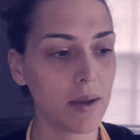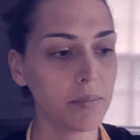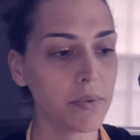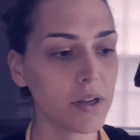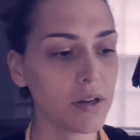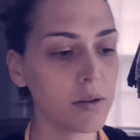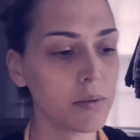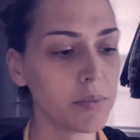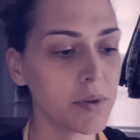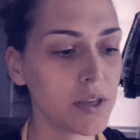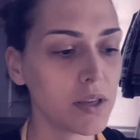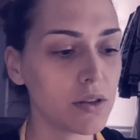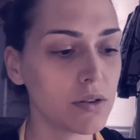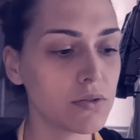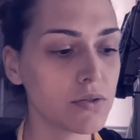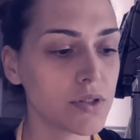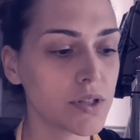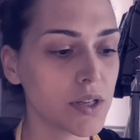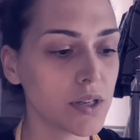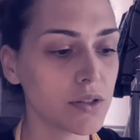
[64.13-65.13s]
going to be
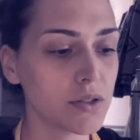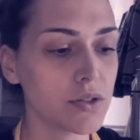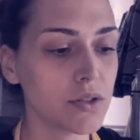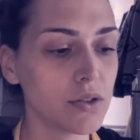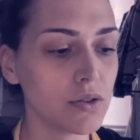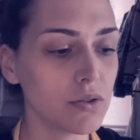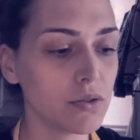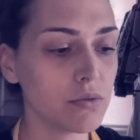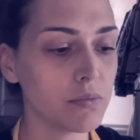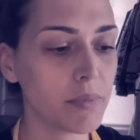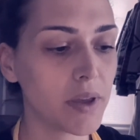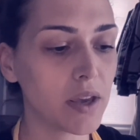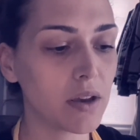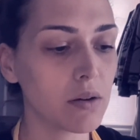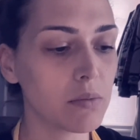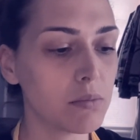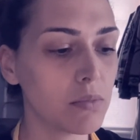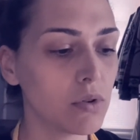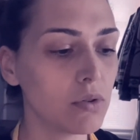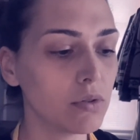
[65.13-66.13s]
using to make a
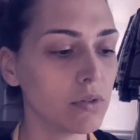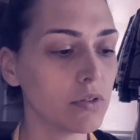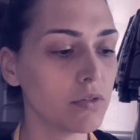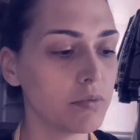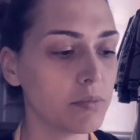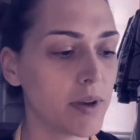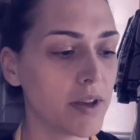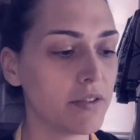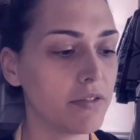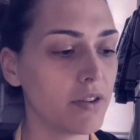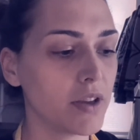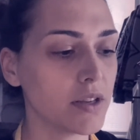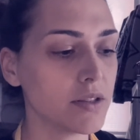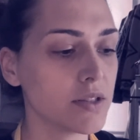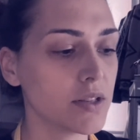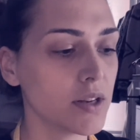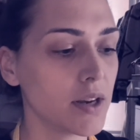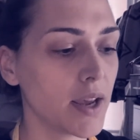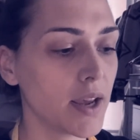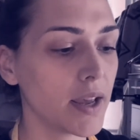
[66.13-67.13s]
mold of my face
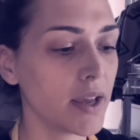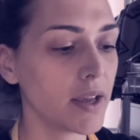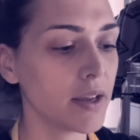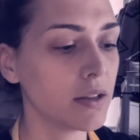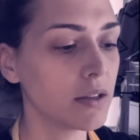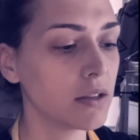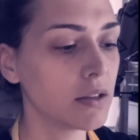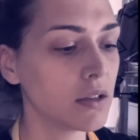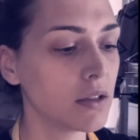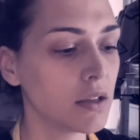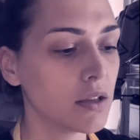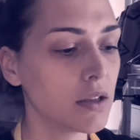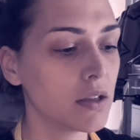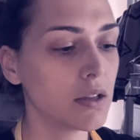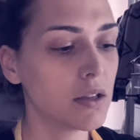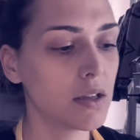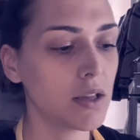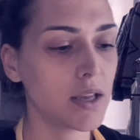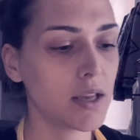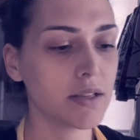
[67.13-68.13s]
today
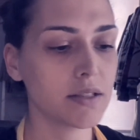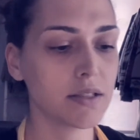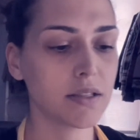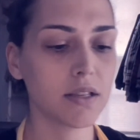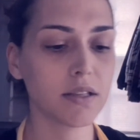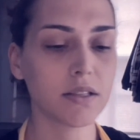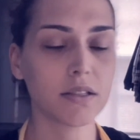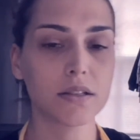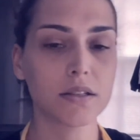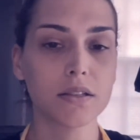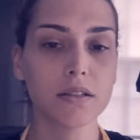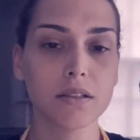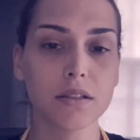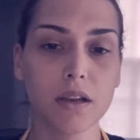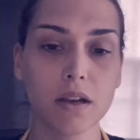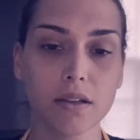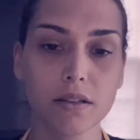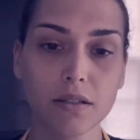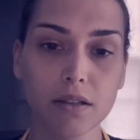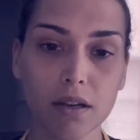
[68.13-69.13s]
is this
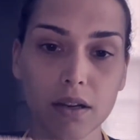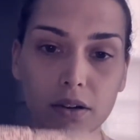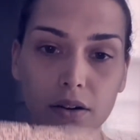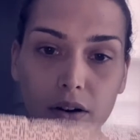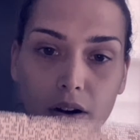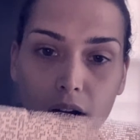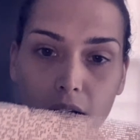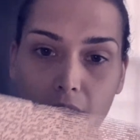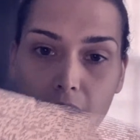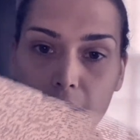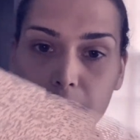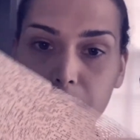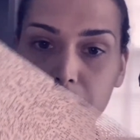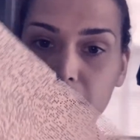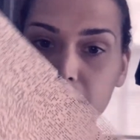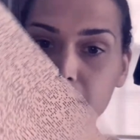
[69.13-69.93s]
disgusting crap right